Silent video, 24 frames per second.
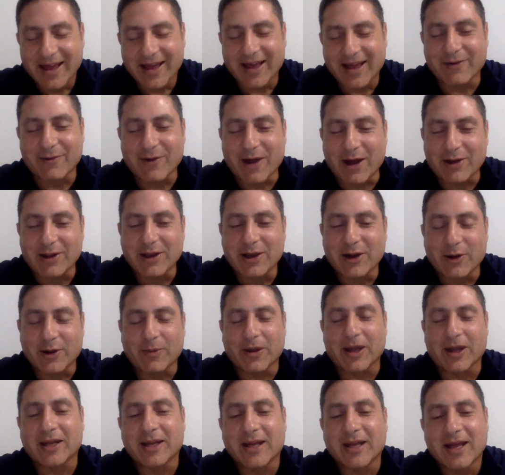around here.
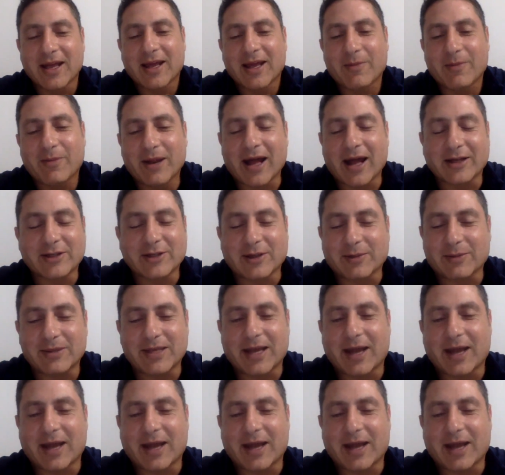But actually,